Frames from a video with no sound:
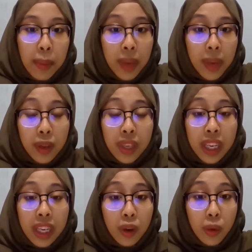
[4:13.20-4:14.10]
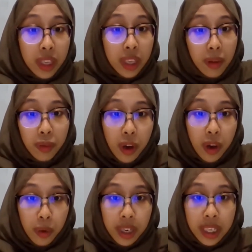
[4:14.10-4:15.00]
By using the concept of
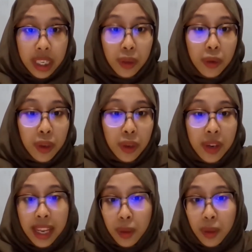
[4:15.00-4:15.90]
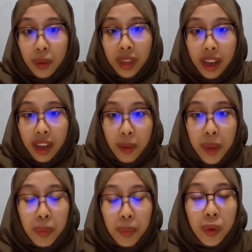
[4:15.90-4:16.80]
drawer, shoes need to take out
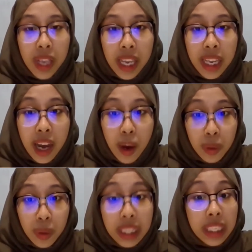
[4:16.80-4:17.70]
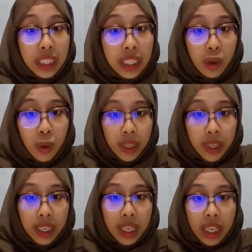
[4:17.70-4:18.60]
by pulling out the drawer.
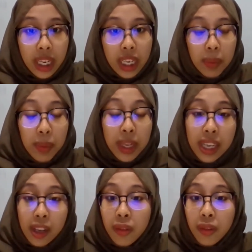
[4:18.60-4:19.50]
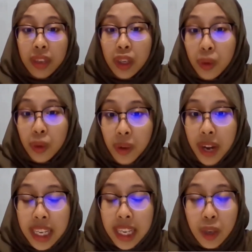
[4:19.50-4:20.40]
The material of this shoe
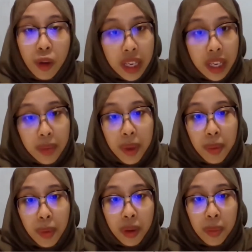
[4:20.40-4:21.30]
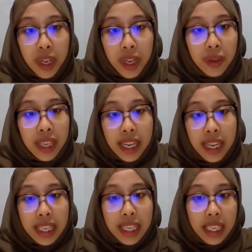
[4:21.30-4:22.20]
rack is OSB board because it
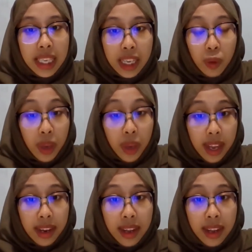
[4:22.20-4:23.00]
is easier to get.